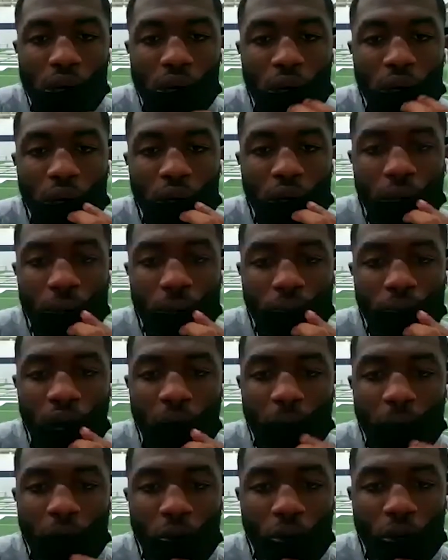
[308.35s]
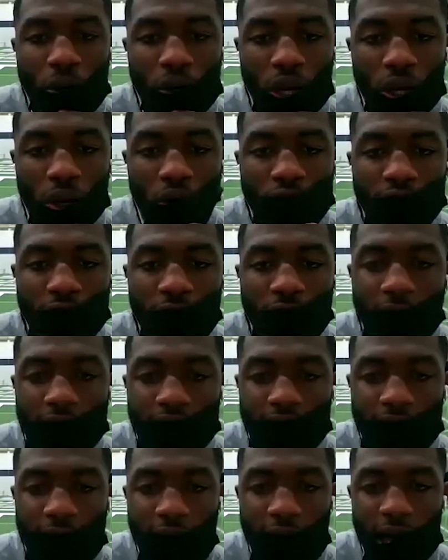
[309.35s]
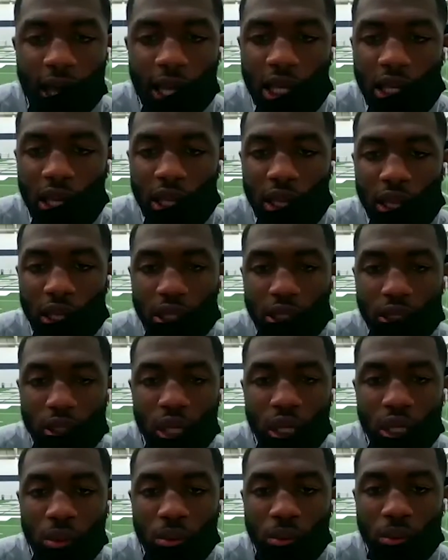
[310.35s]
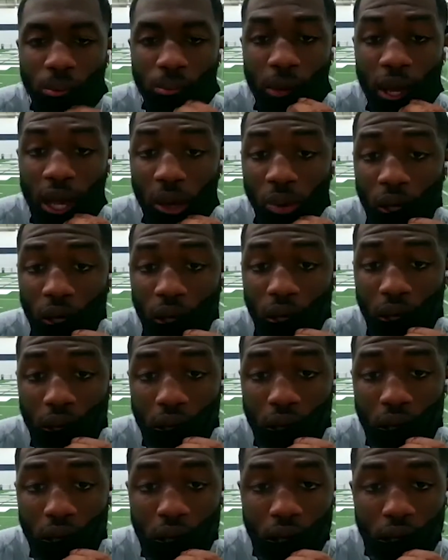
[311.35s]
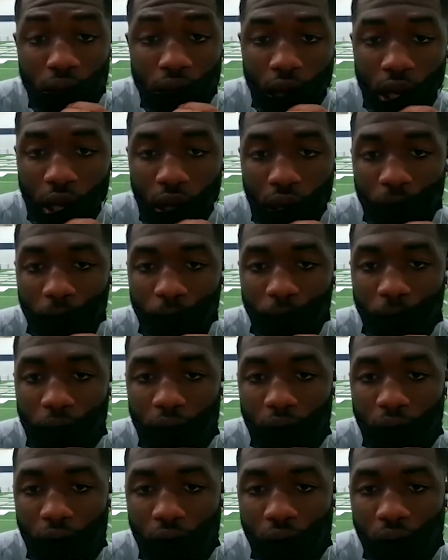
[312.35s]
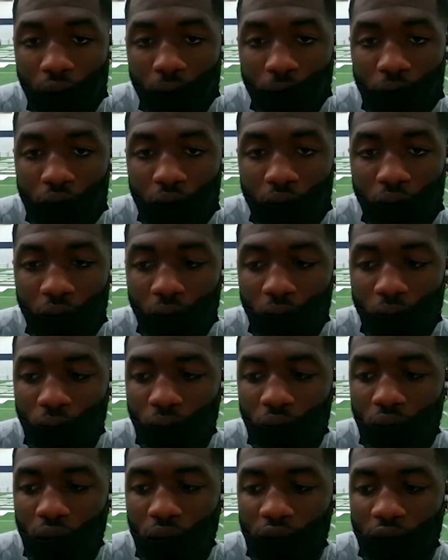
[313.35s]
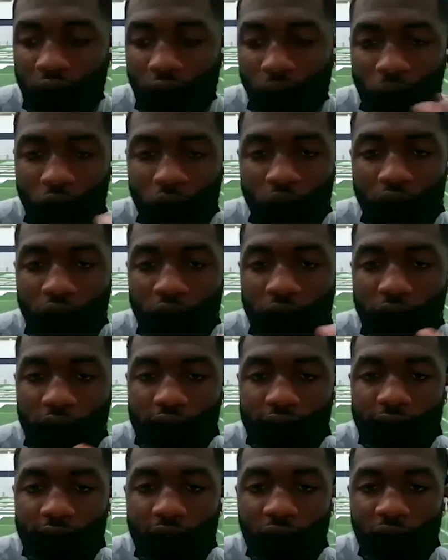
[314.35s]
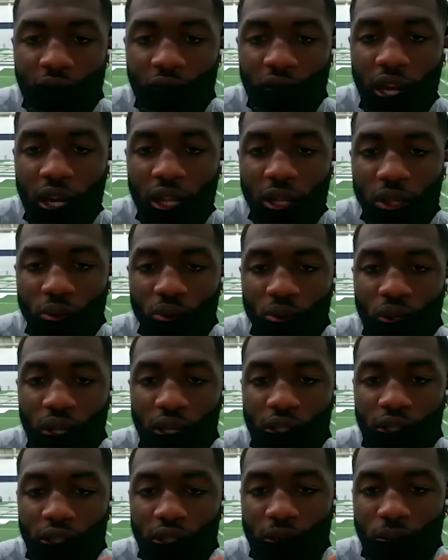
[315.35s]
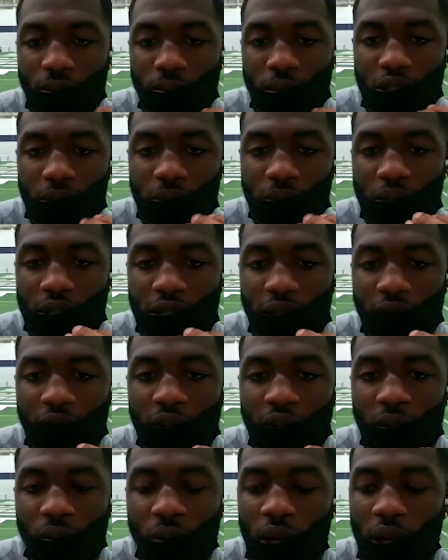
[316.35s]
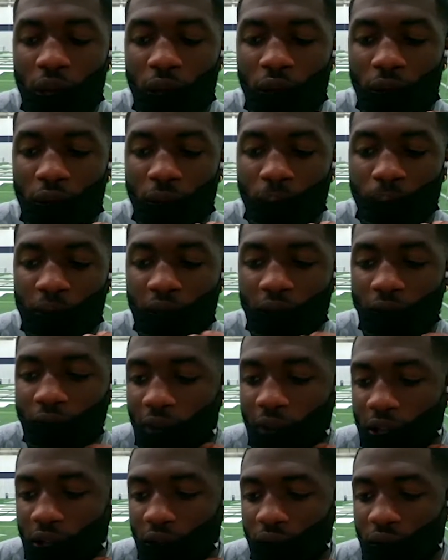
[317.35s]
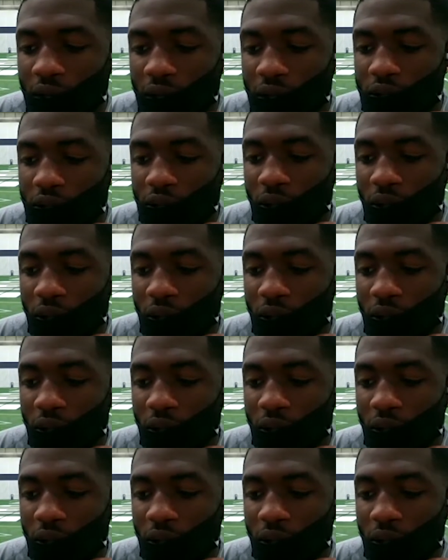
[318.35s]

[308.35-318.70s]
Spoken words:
I'm an unorthodox guy. I can get things done my way, but you know, when you're on the next level, you got to do things a specific way and be effective with it.